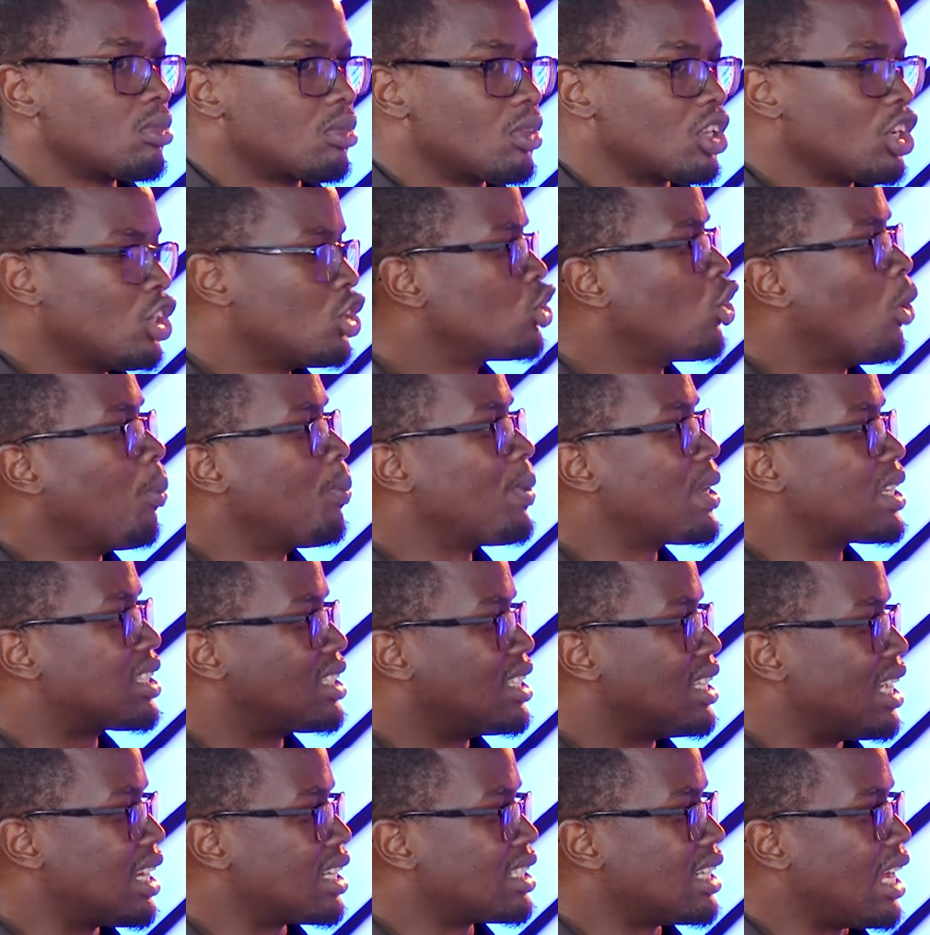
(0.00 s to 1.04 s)
topics
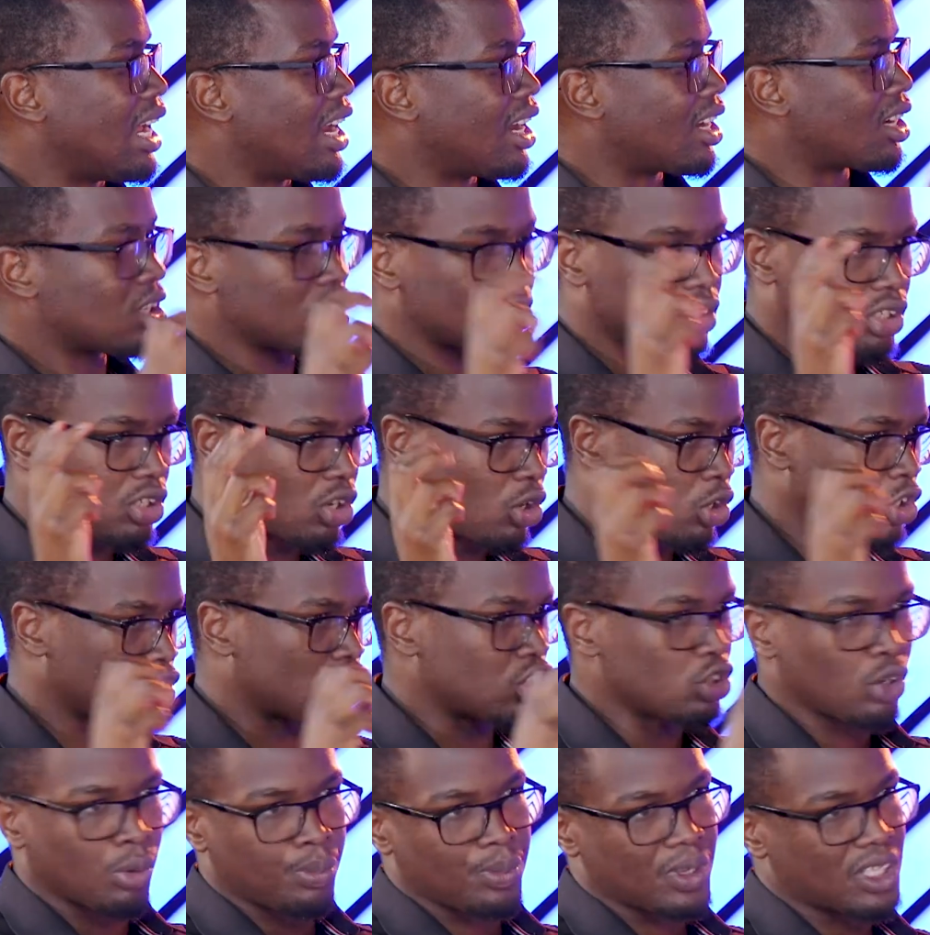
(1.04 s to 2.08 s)
that are hot
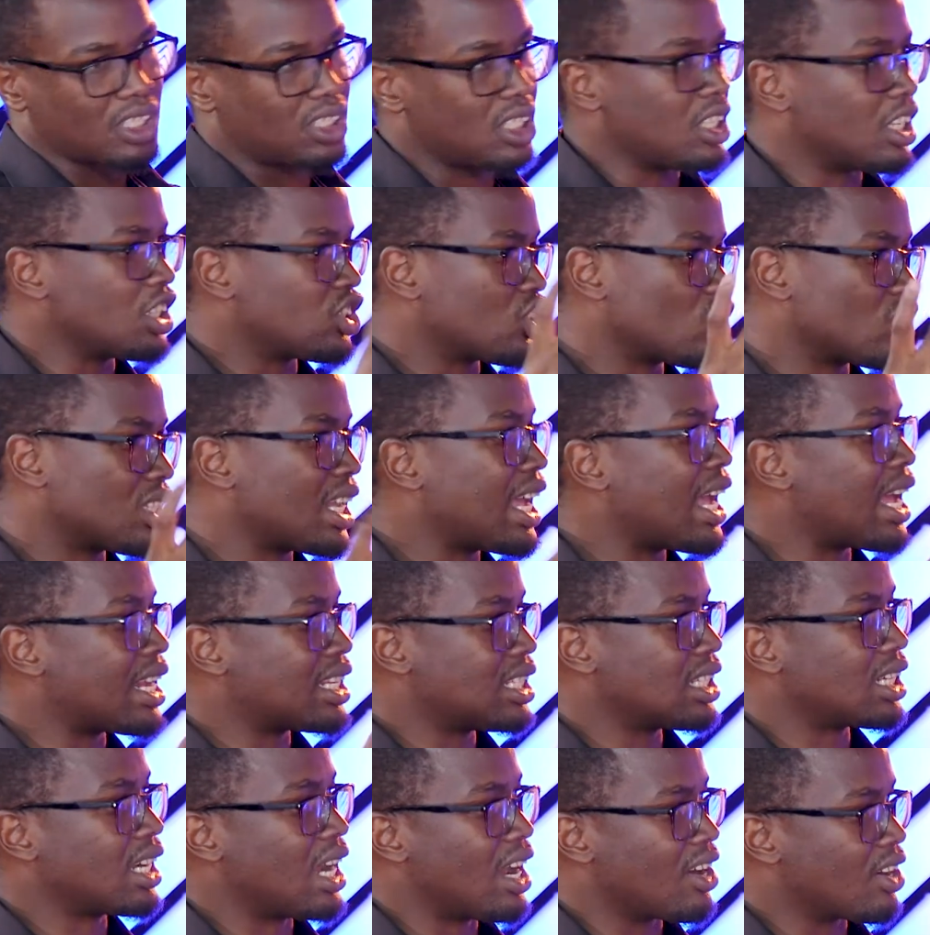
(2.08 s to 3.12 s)
topics in the society
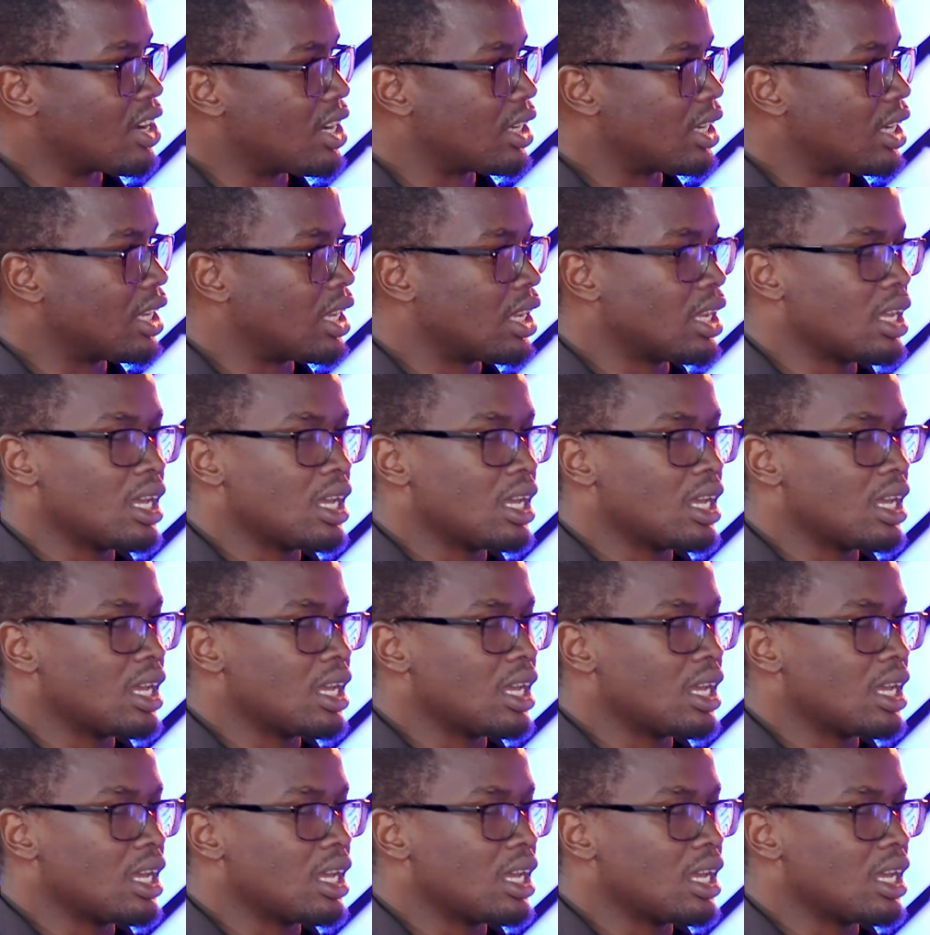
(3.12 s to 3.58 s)
currently.